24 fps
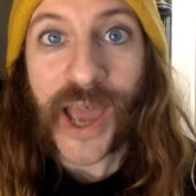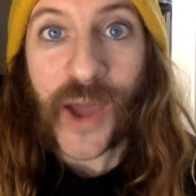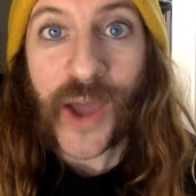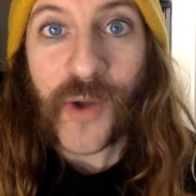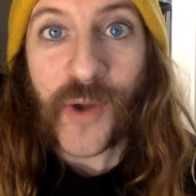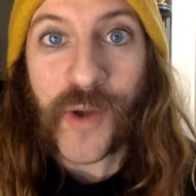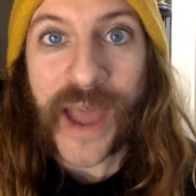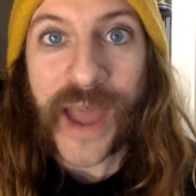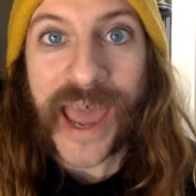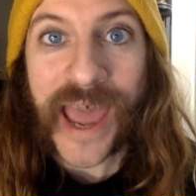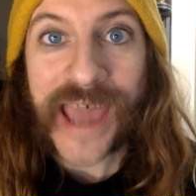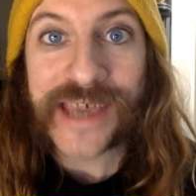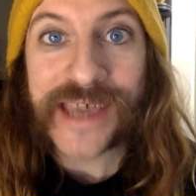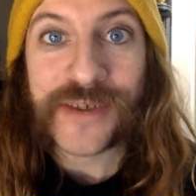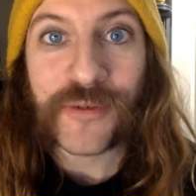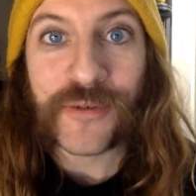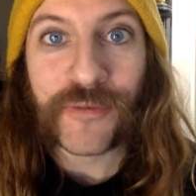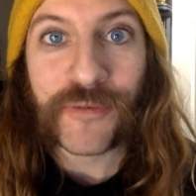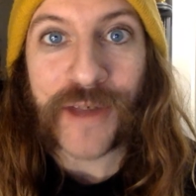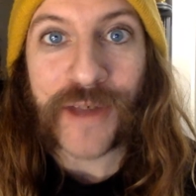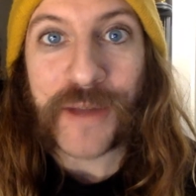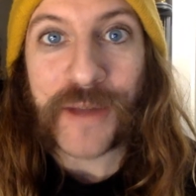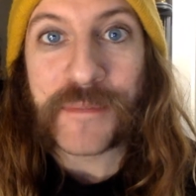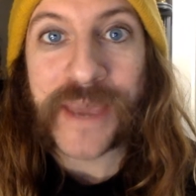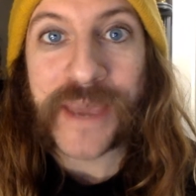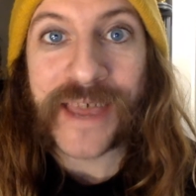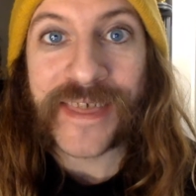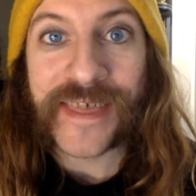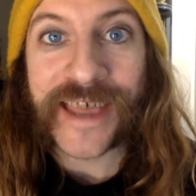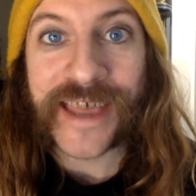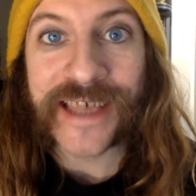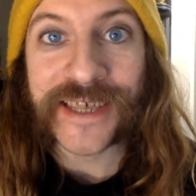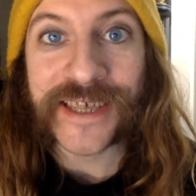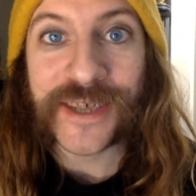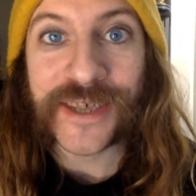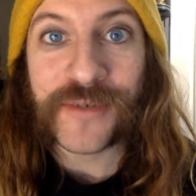Oh hey, you found me at
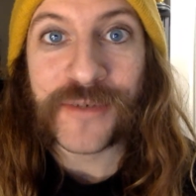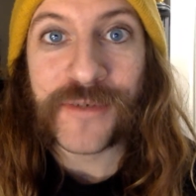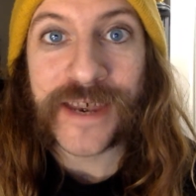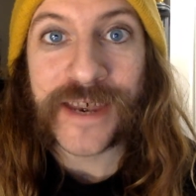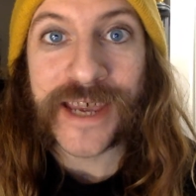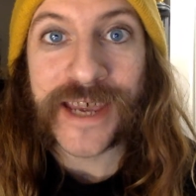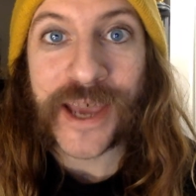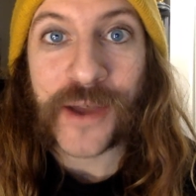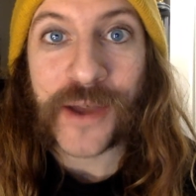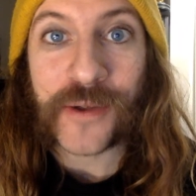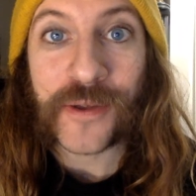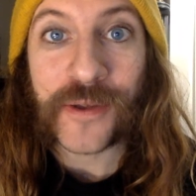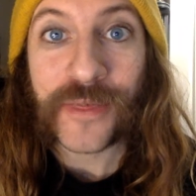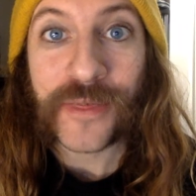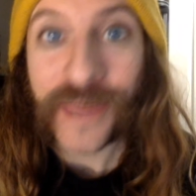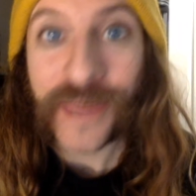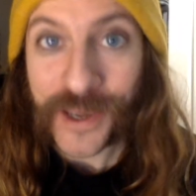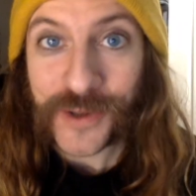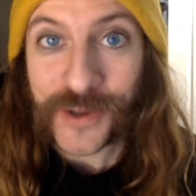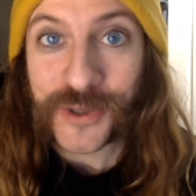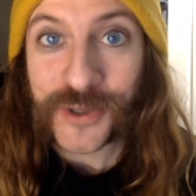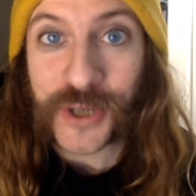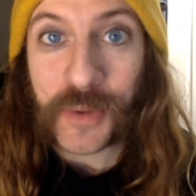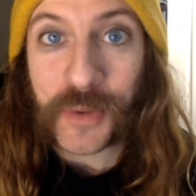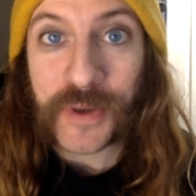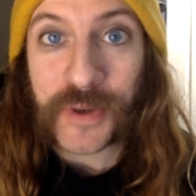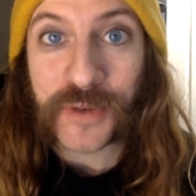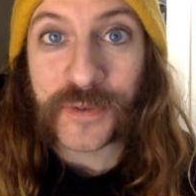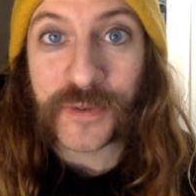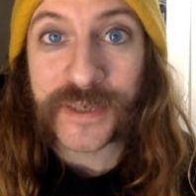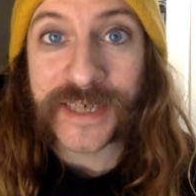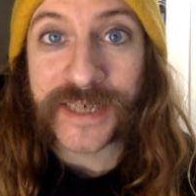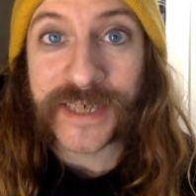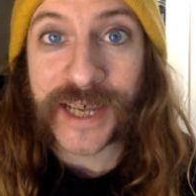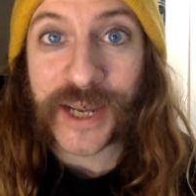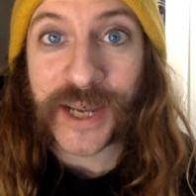the end of the video. Thank you so much
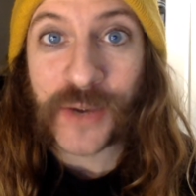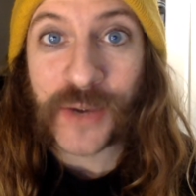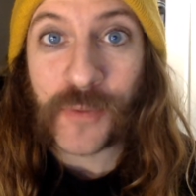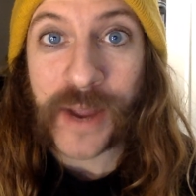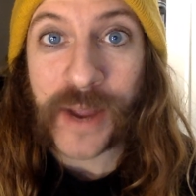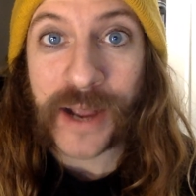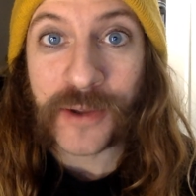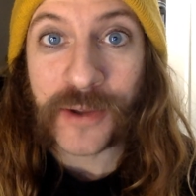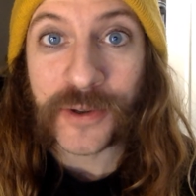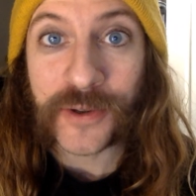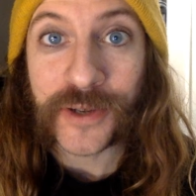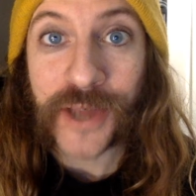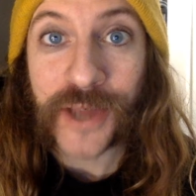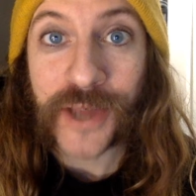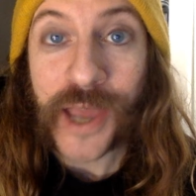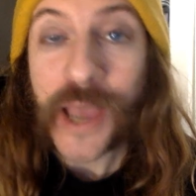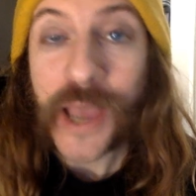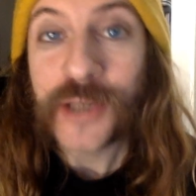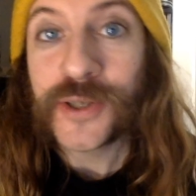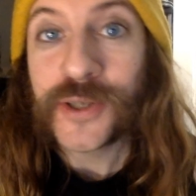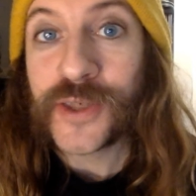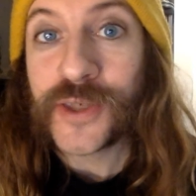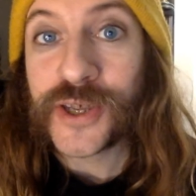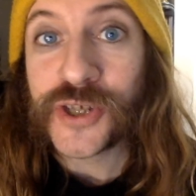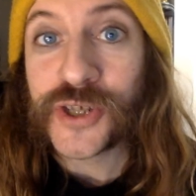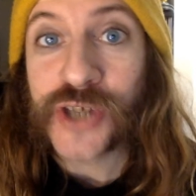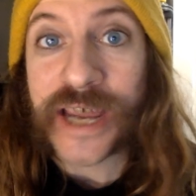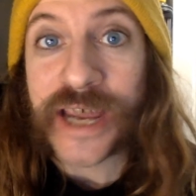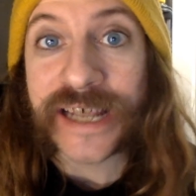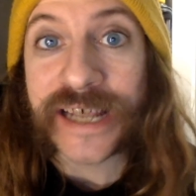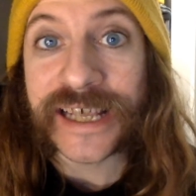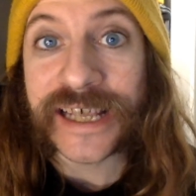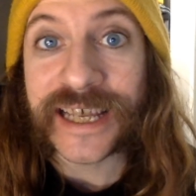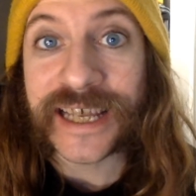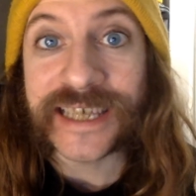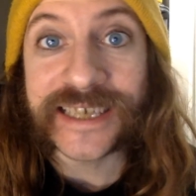for sticking around. So this
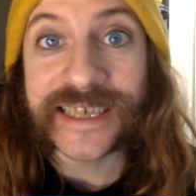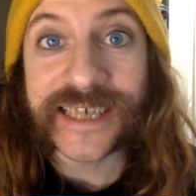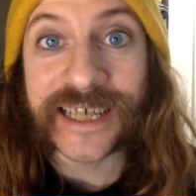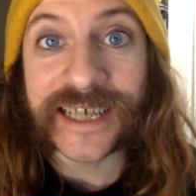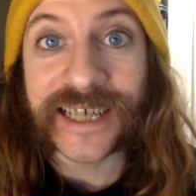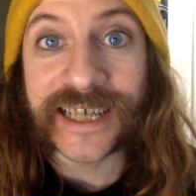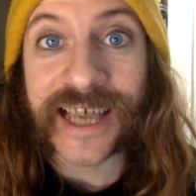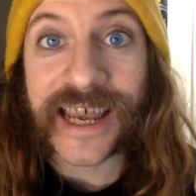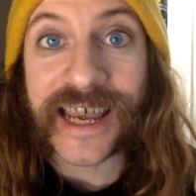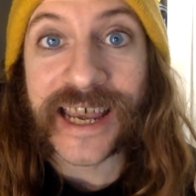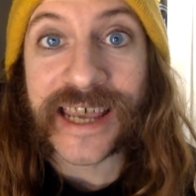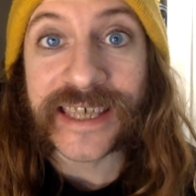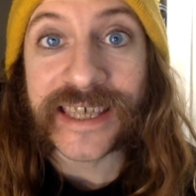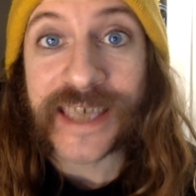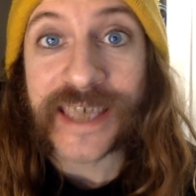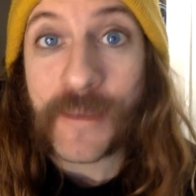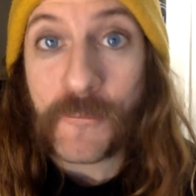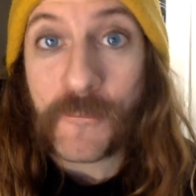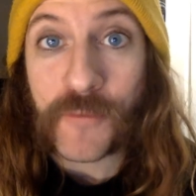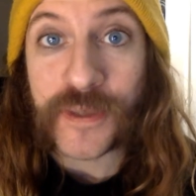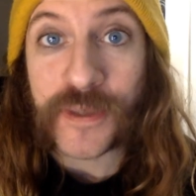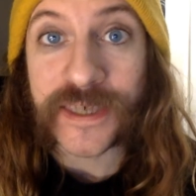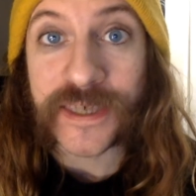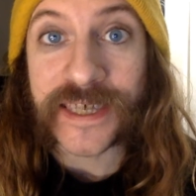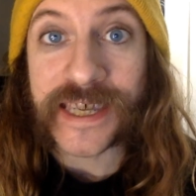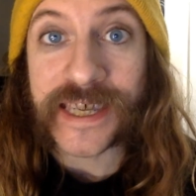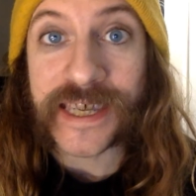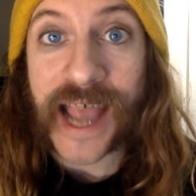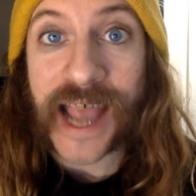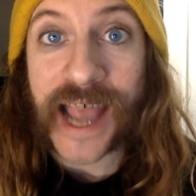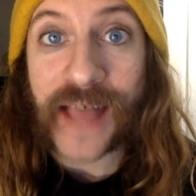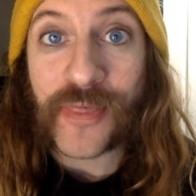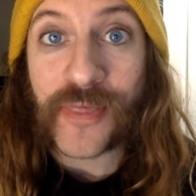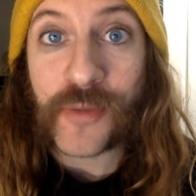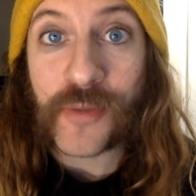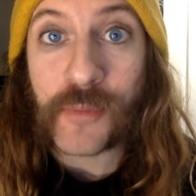channel is still in its infancy
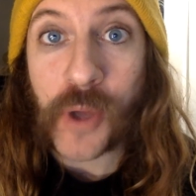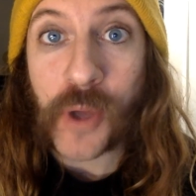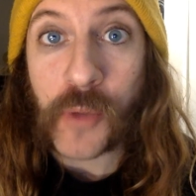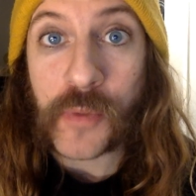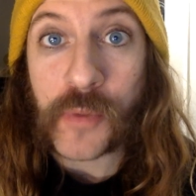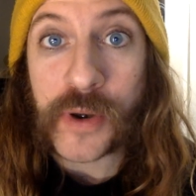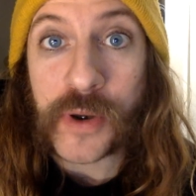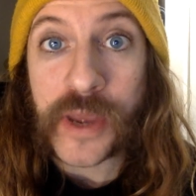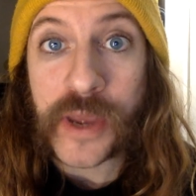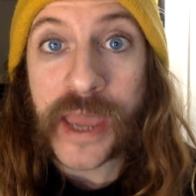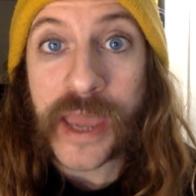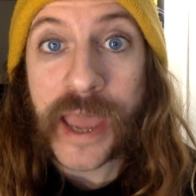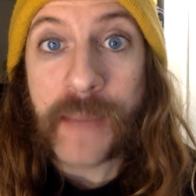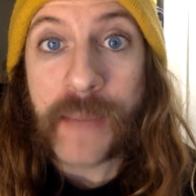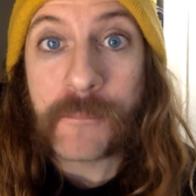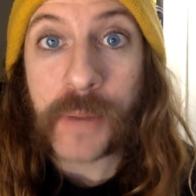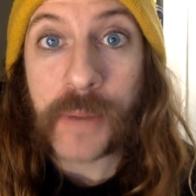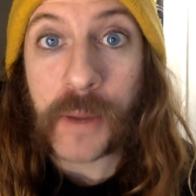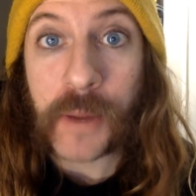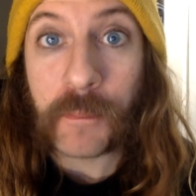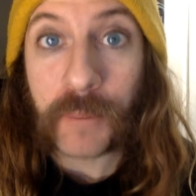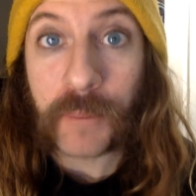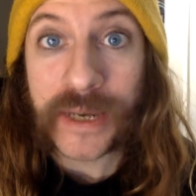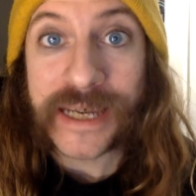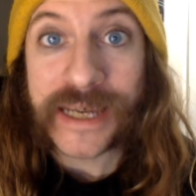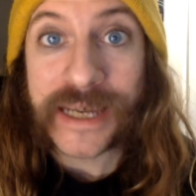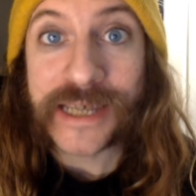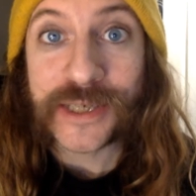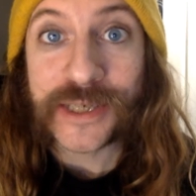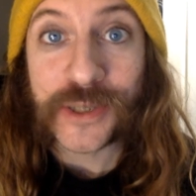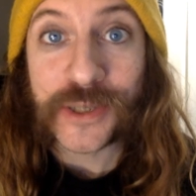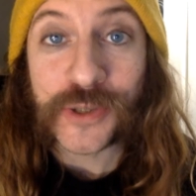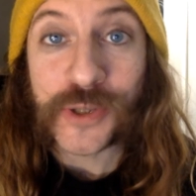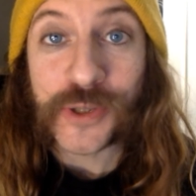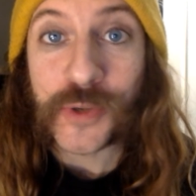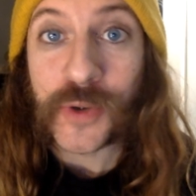at the moment, but please
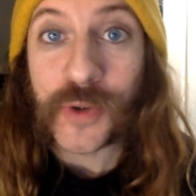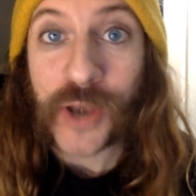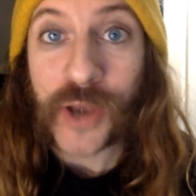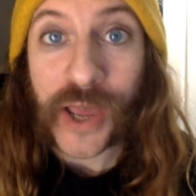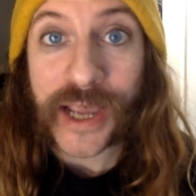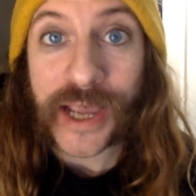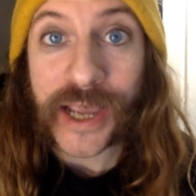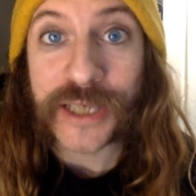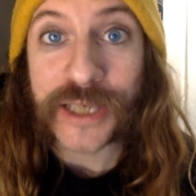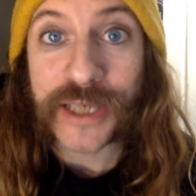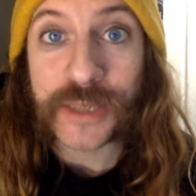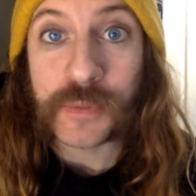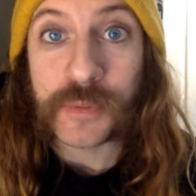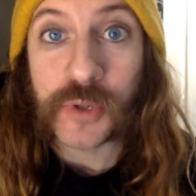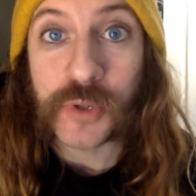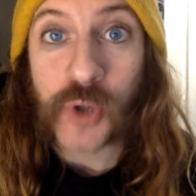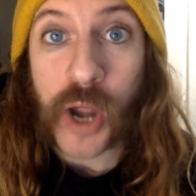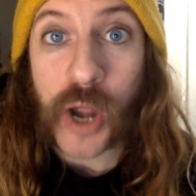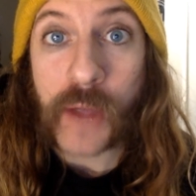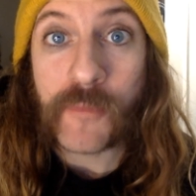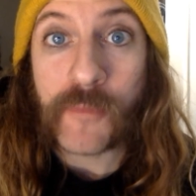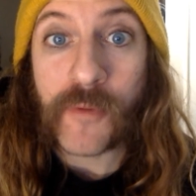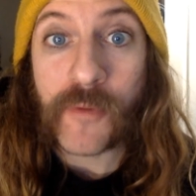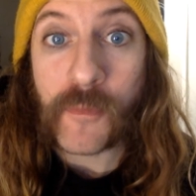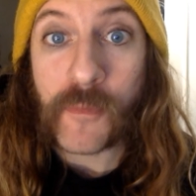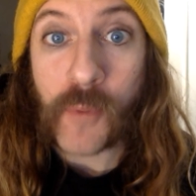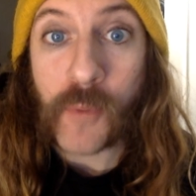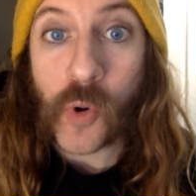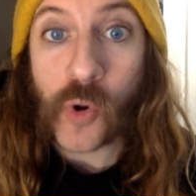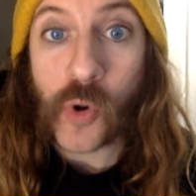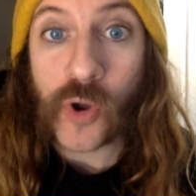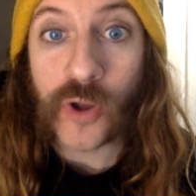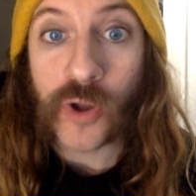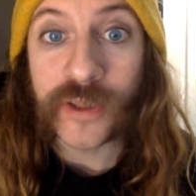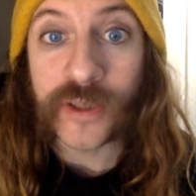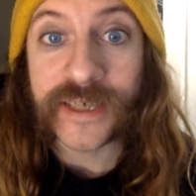do like and subscribe for
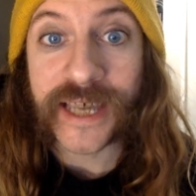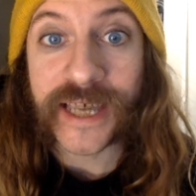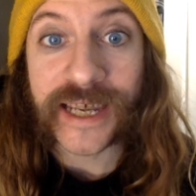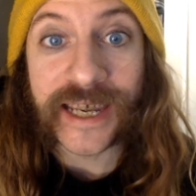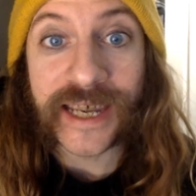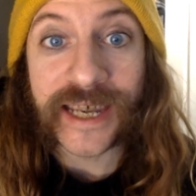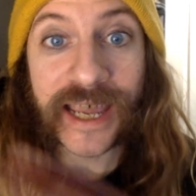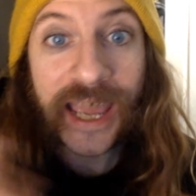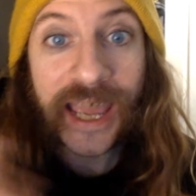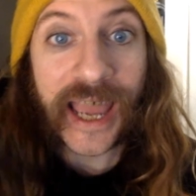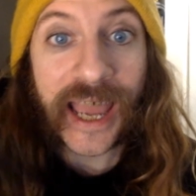more content,